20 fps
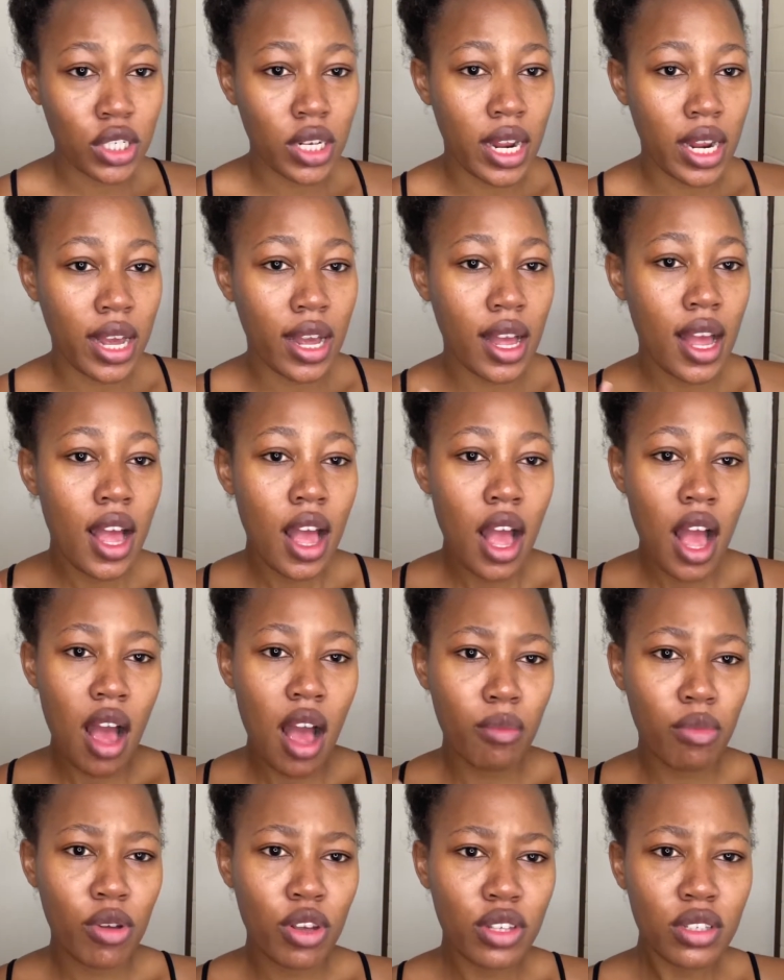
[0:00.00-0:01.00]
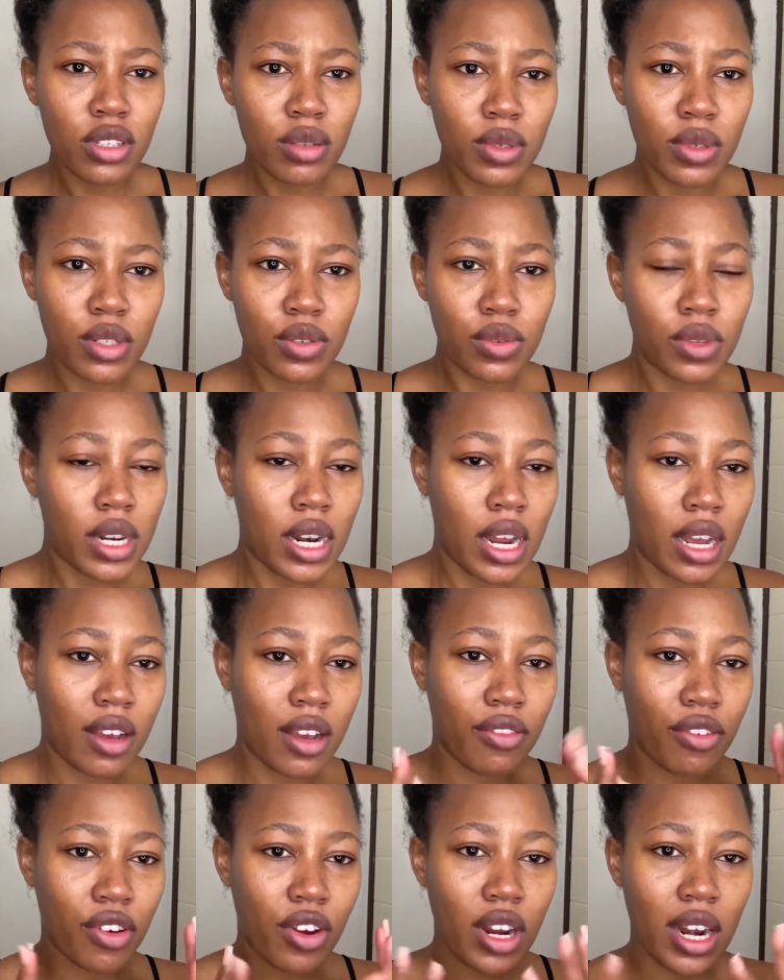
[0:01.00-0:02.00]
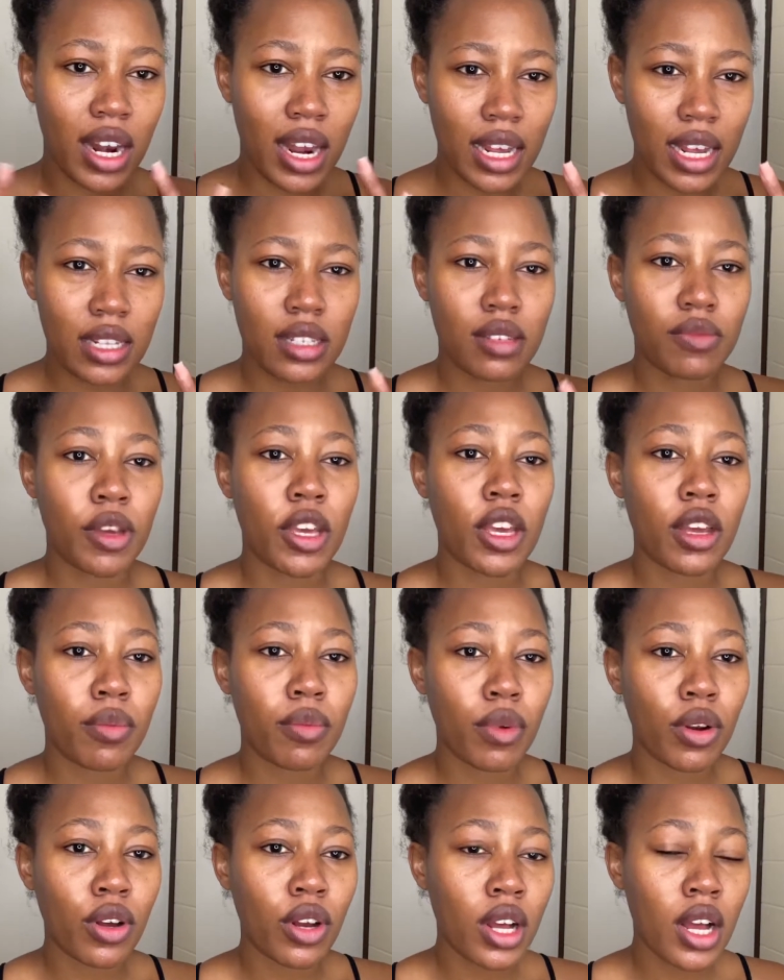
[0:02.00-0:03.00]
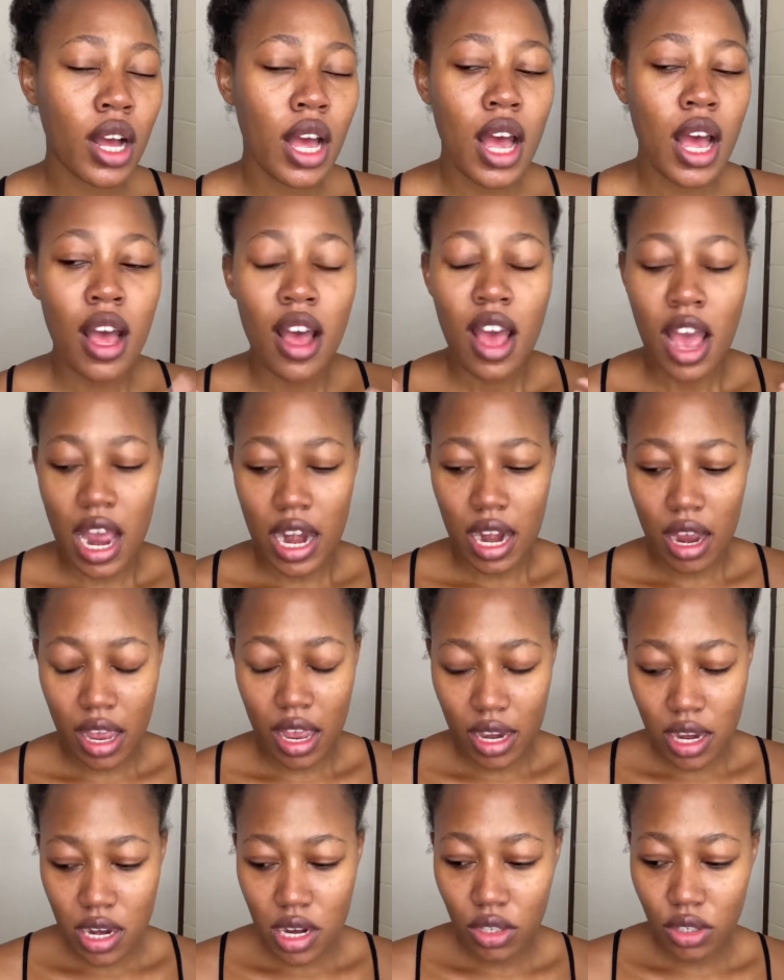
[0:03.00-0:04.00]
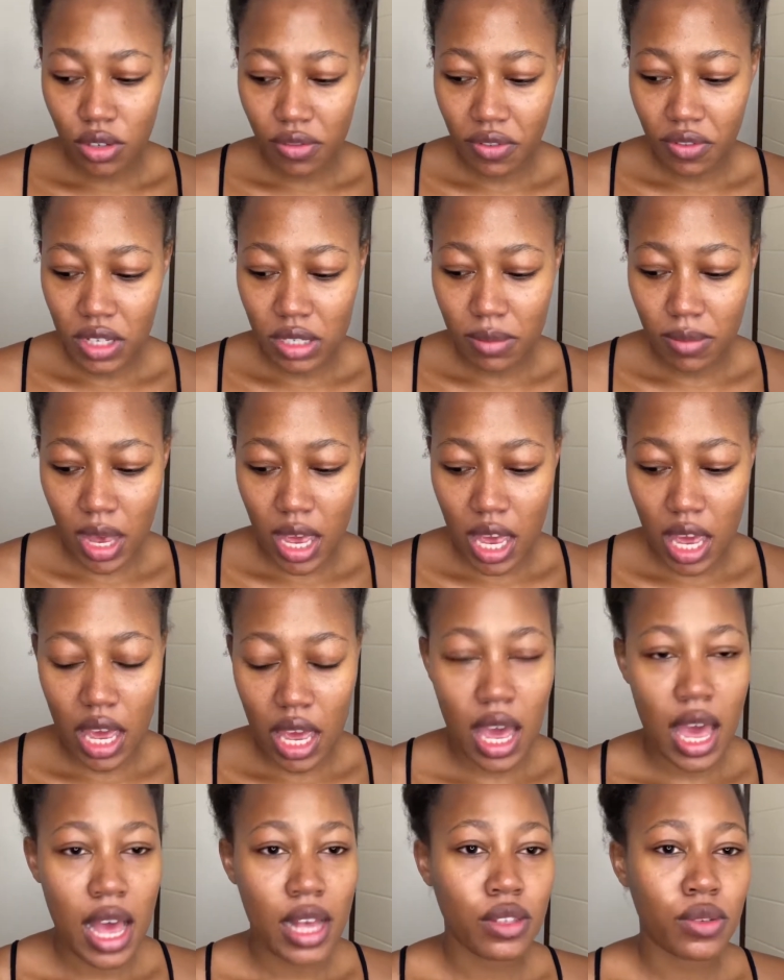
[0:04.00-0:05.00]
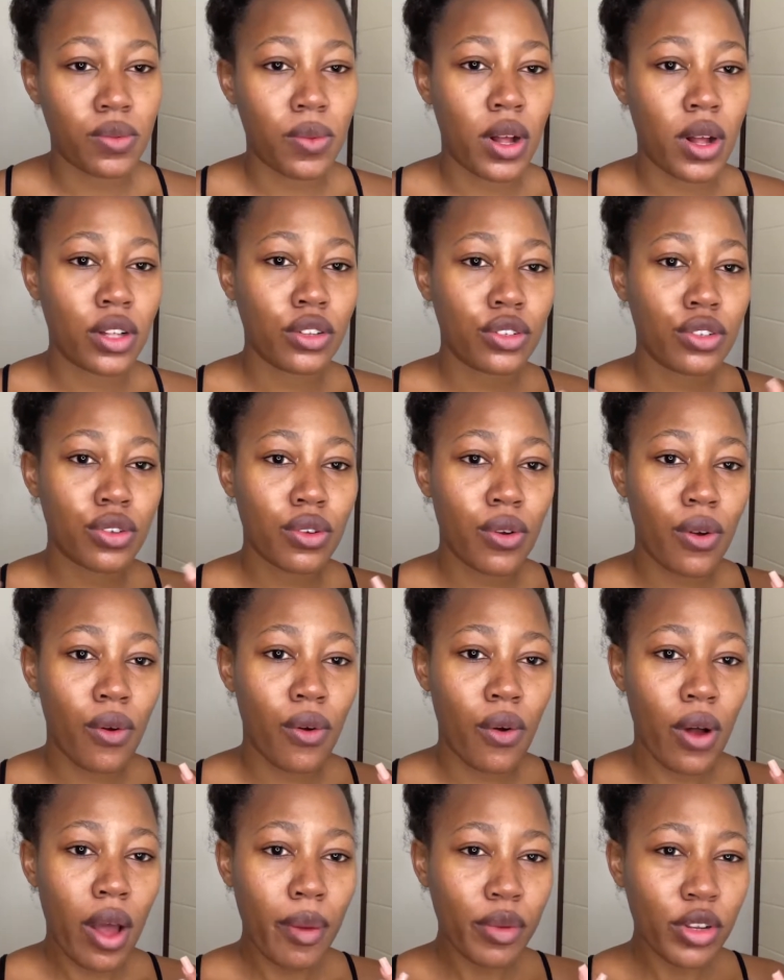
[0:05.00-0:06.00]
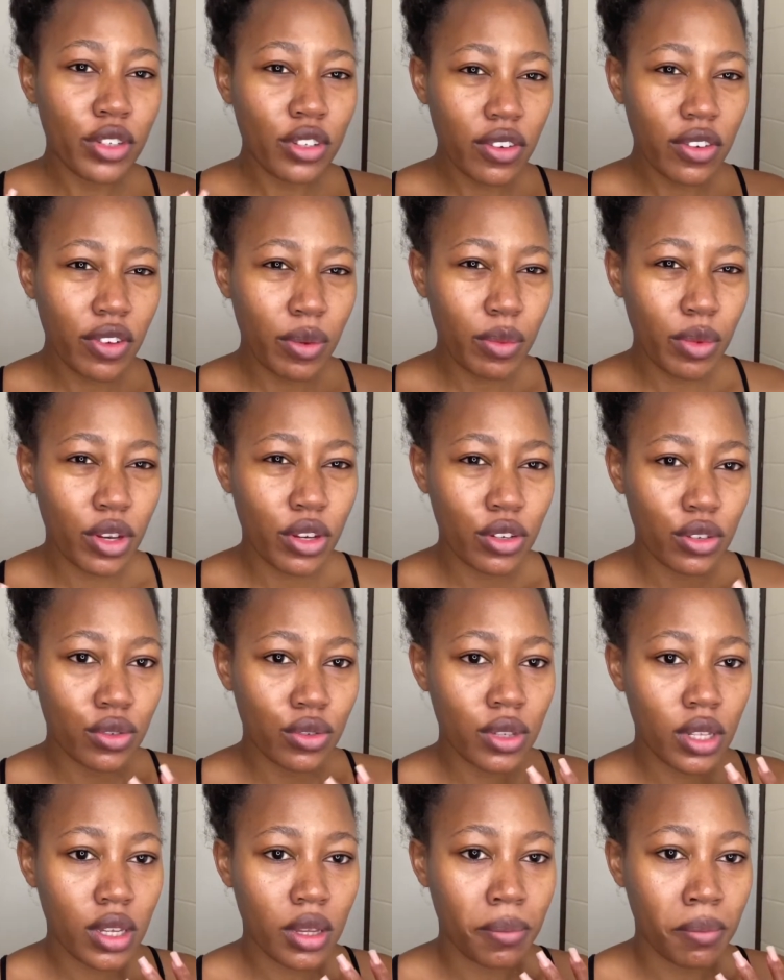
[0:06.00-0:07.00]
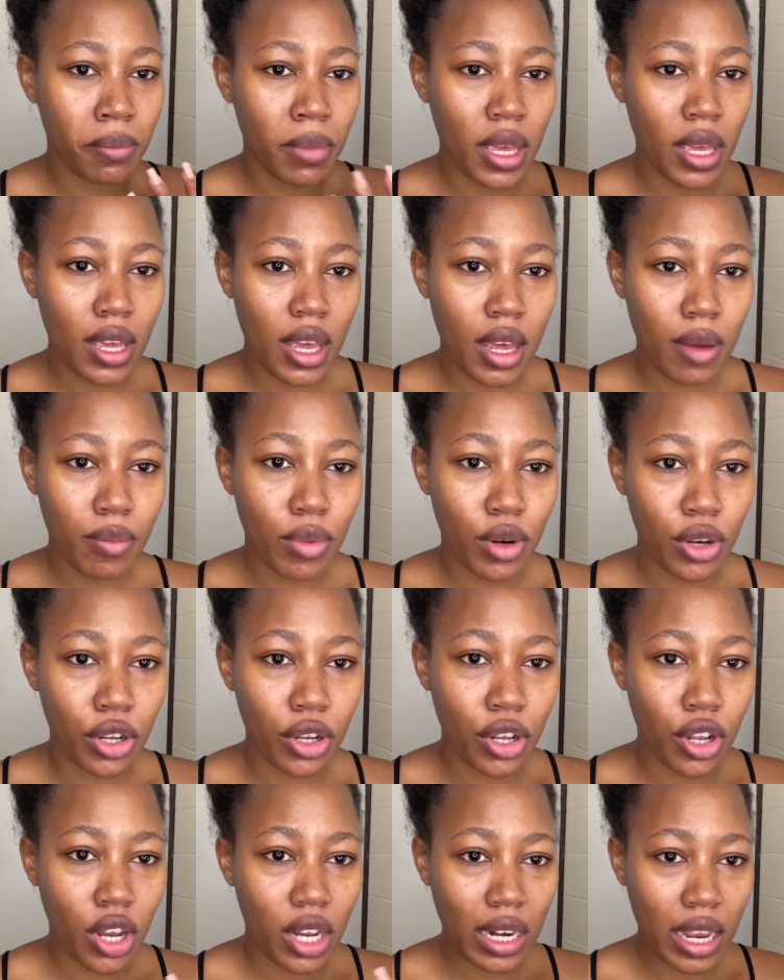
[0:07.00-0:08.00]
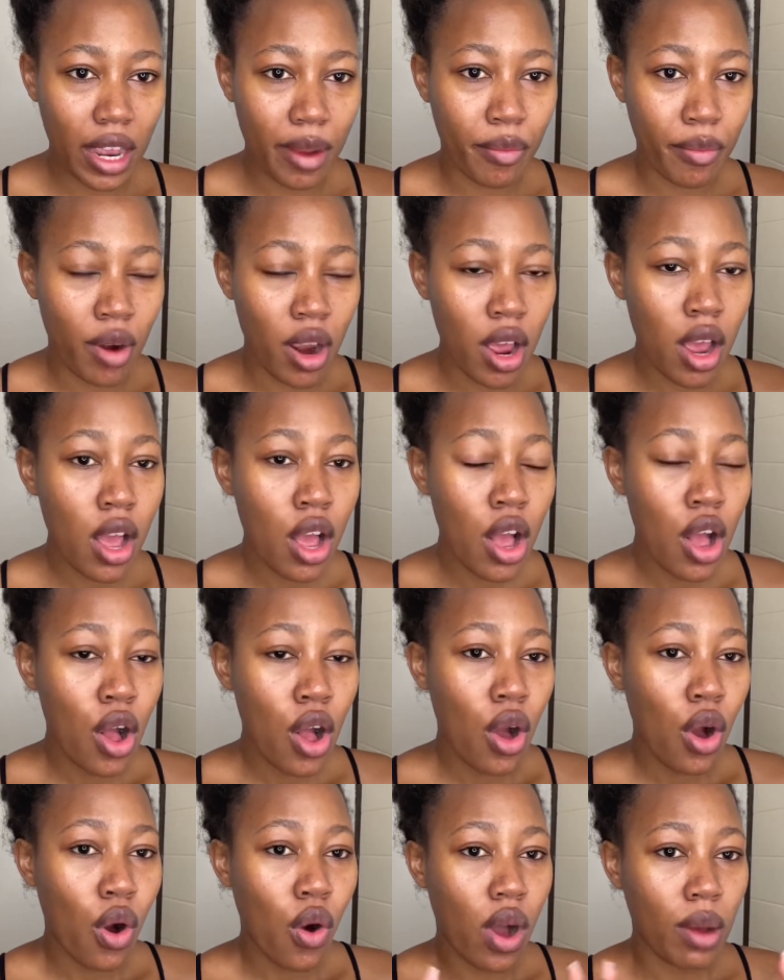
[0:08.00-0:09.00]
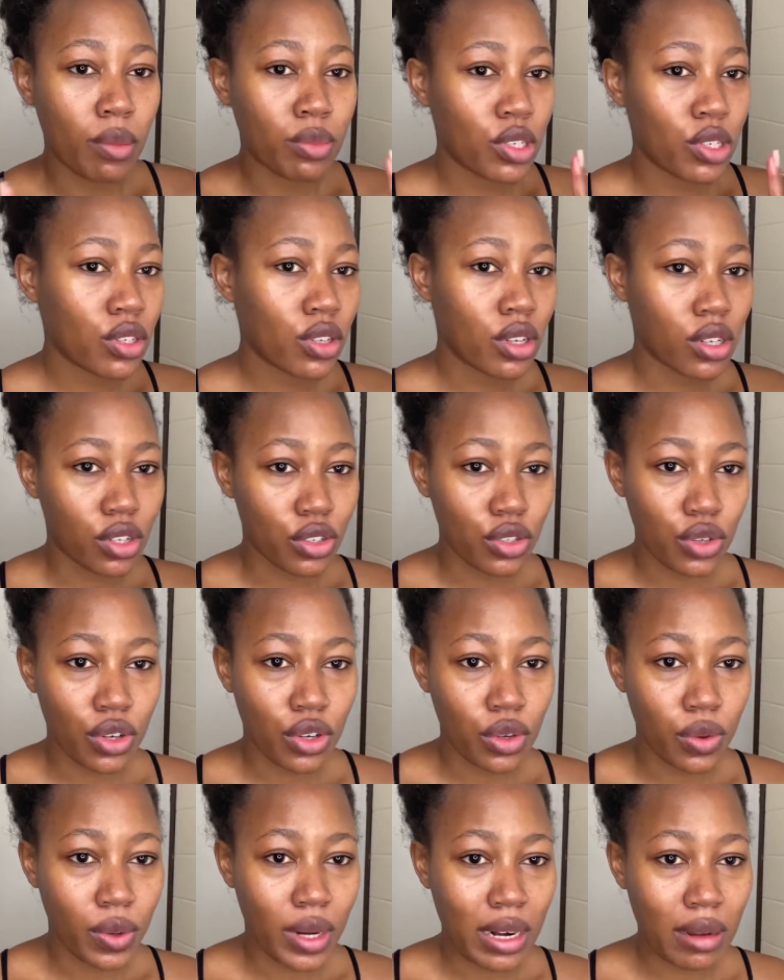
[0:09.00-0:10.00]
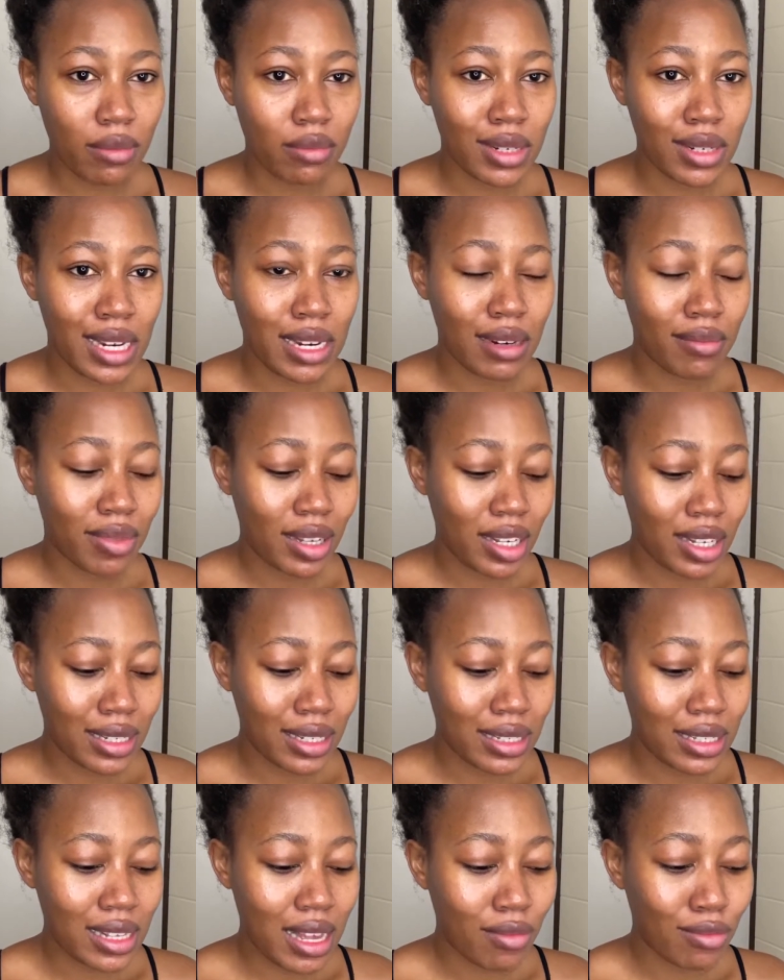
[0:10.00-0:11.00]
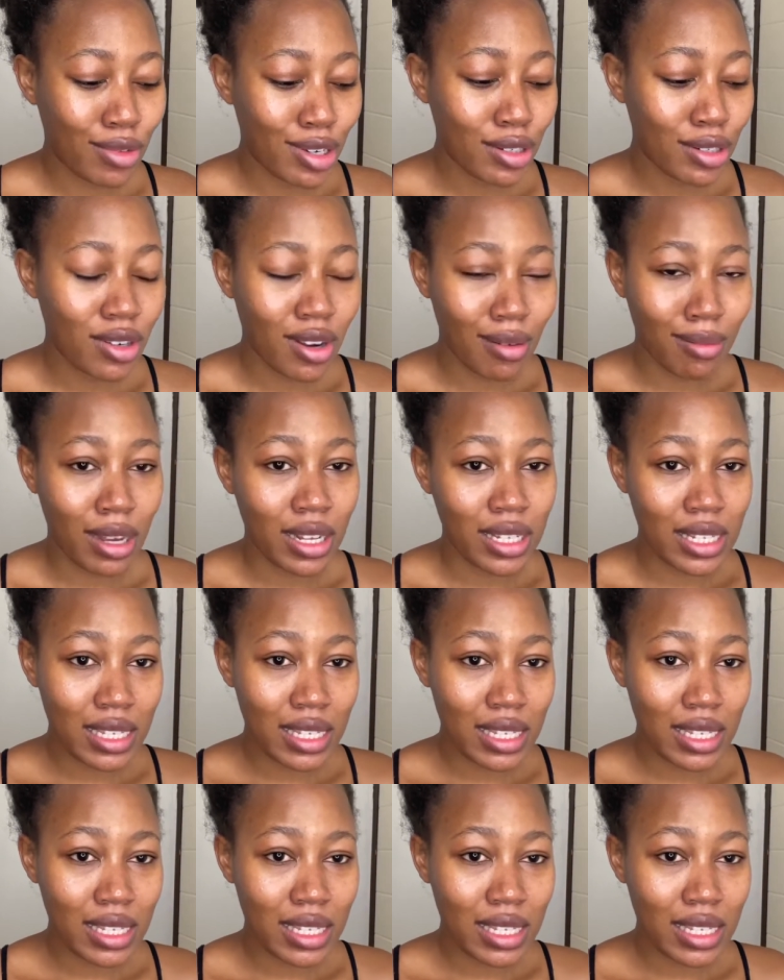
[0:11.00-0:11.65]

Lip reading: Like, I'm going to be doing like a very light makeup look, and I need to fix my hair as well, so I'm not sure if I'm gonna do the makeup look on camera or I'm just gonna show you when I'm done, because I'm not sure about